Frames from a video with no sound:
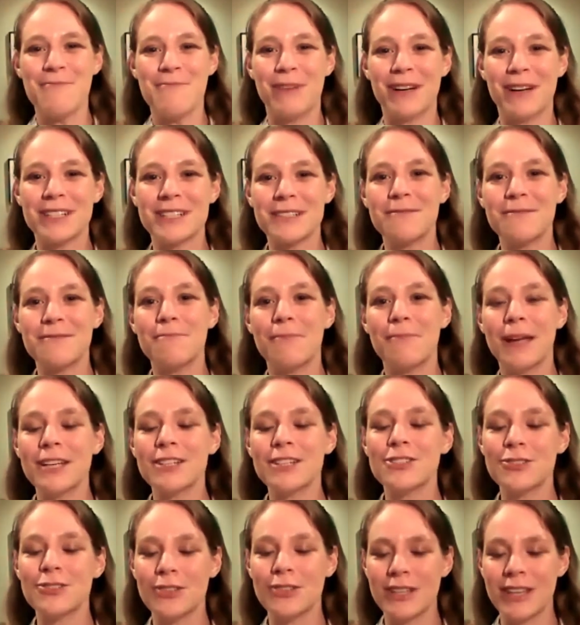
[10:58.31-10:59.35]
But
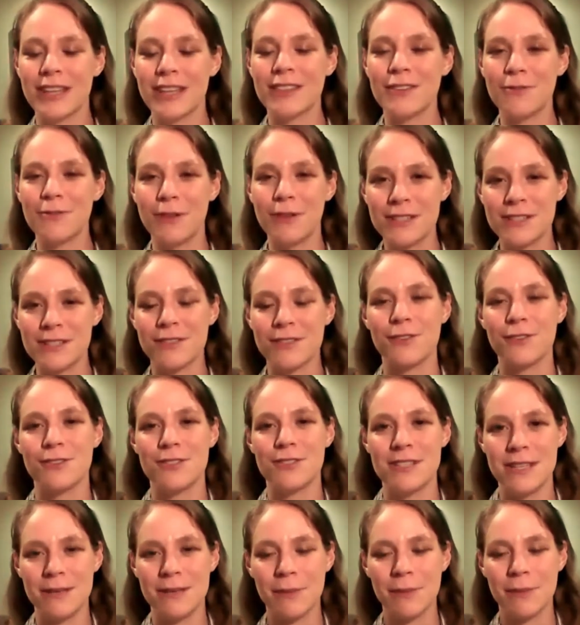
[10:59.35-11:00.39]
make sure that the rest of your
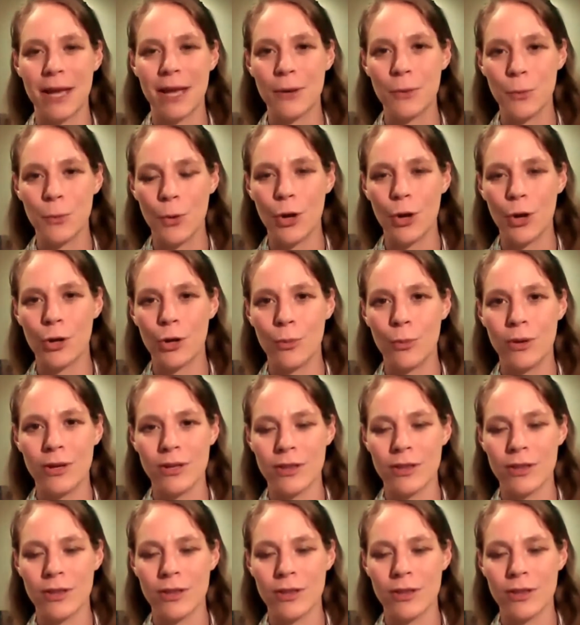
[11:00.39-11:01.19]
team can work